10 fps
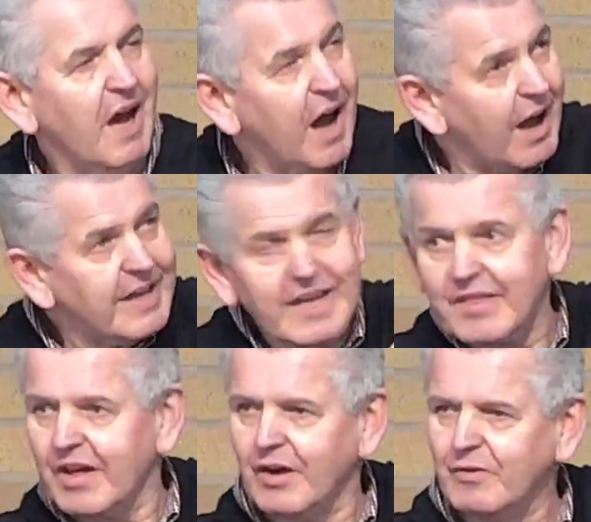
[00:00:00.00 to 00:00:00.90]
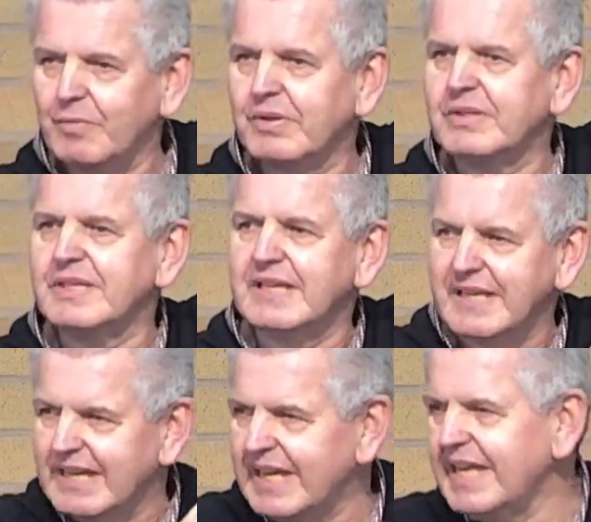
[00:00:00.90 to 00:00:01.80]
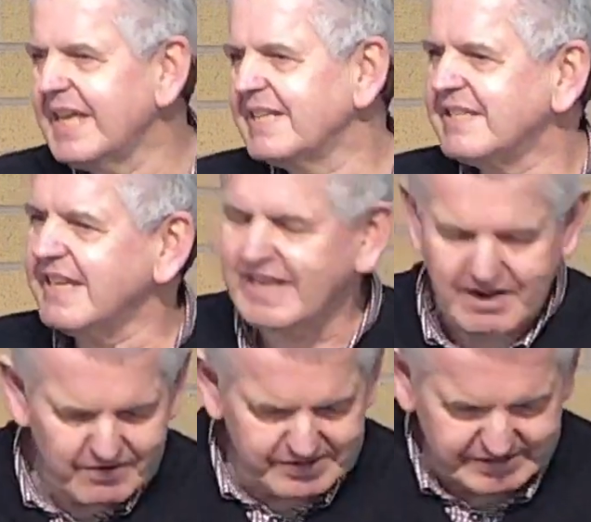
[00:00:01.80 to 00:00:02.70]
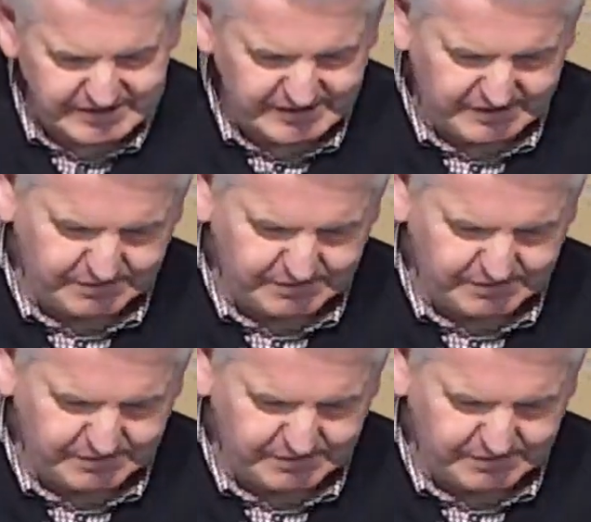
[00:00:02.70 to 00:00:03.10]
I get the hope, he gets the inheritance.